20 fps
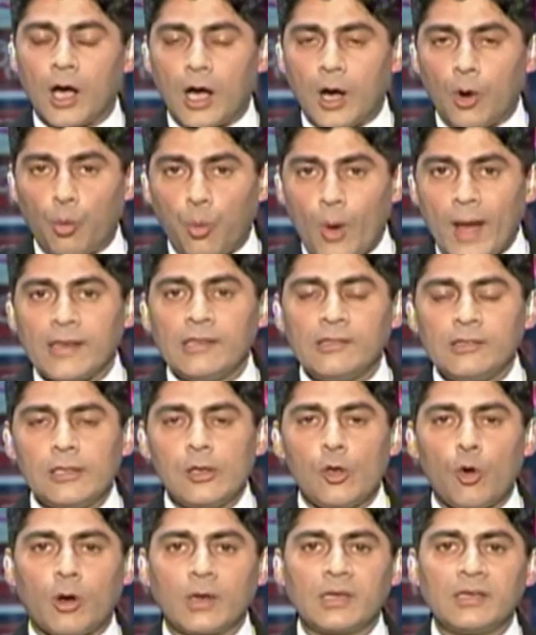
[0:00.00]
uh, one in
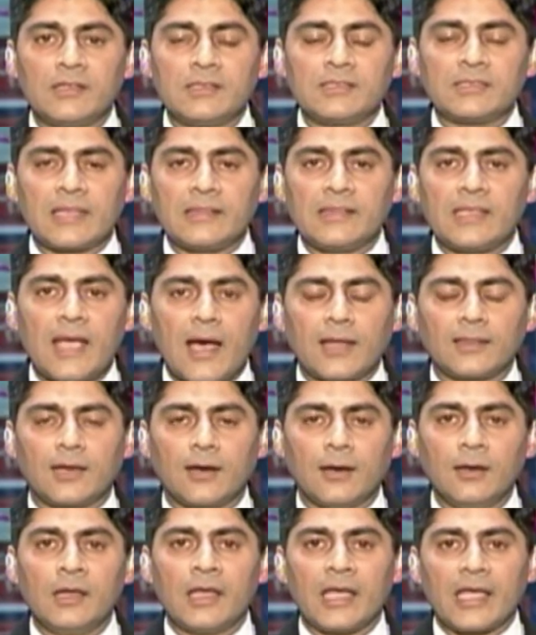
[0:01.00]
the ordnance and the
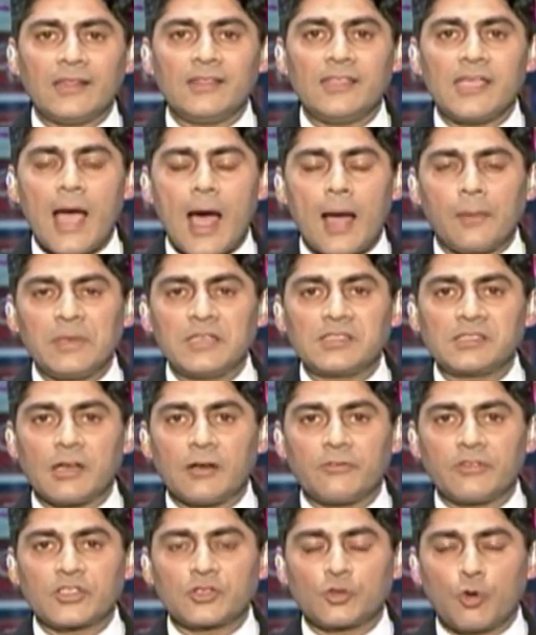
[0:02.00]
other in the Army
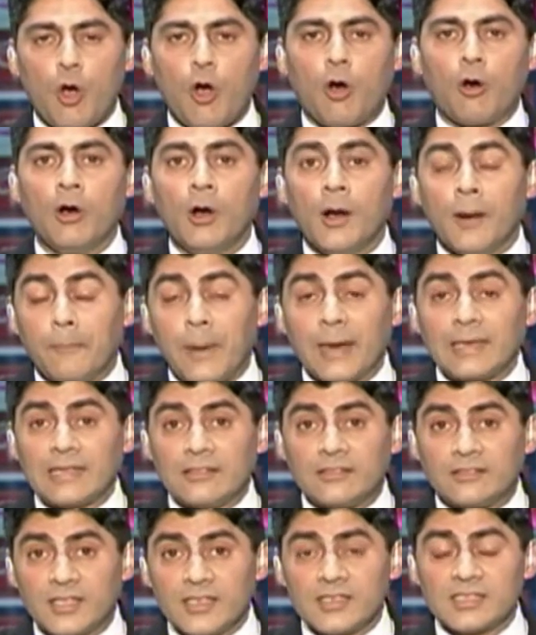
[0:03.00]
Service Corps. But
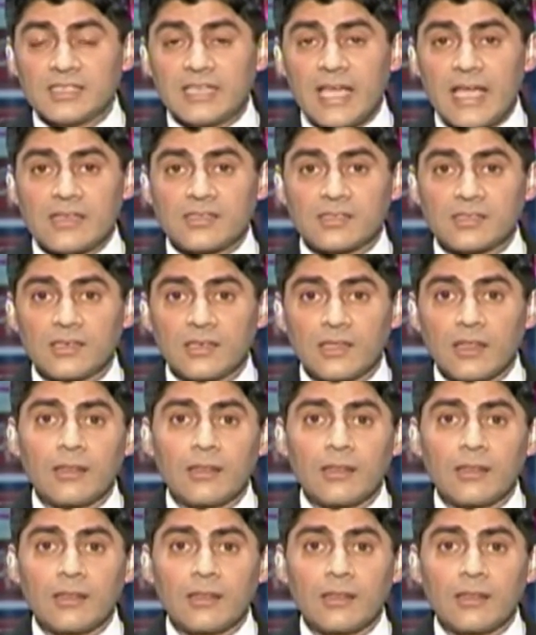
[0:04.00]
in this case,